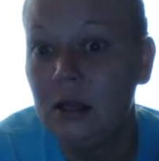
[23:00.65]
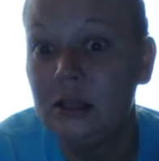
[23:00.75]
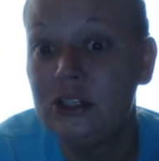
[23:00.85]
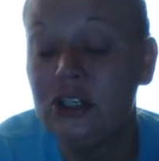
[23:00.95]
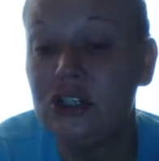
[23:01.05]

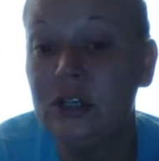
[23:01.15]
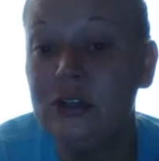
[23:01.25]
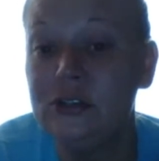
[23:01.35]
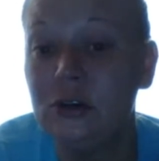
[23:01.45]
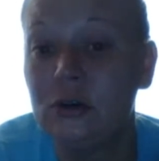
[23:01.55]

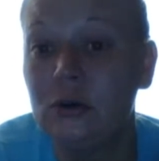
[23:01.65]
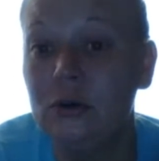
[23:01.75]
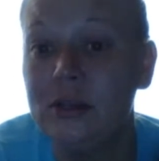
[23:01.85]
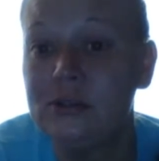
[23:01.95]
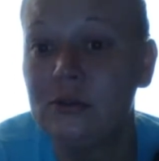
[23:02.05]
Chinchillas are cool.
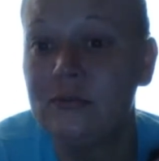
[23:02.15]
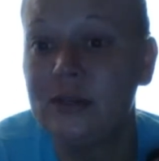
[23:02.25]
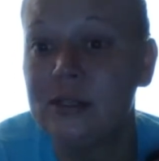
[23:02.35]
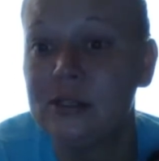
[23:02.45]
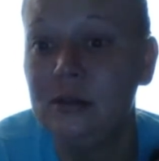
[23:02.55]
That's cool,
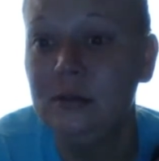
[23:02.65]
Vanessa.